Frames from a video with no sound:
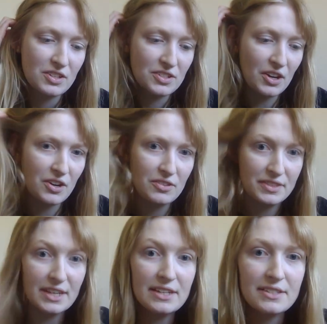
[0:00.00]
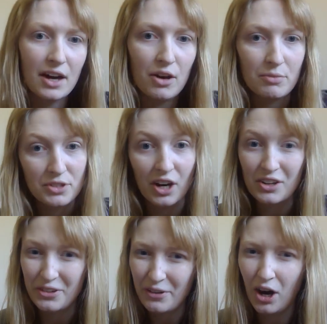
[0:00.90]
So these, I would
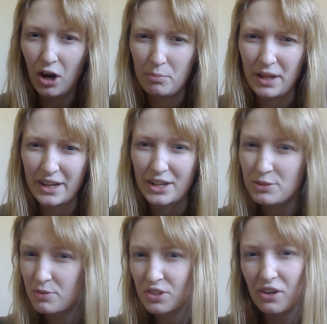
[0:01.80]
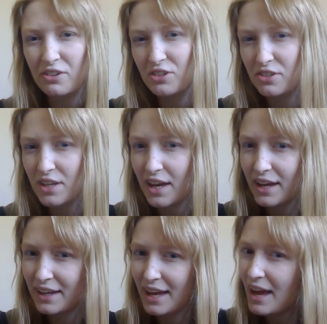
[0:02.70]
argue, are plecos because I was just
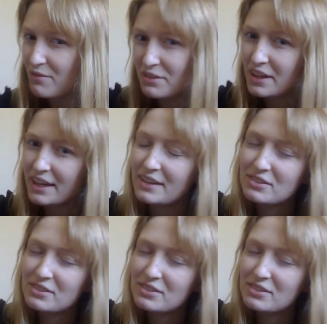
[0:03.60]
saying everything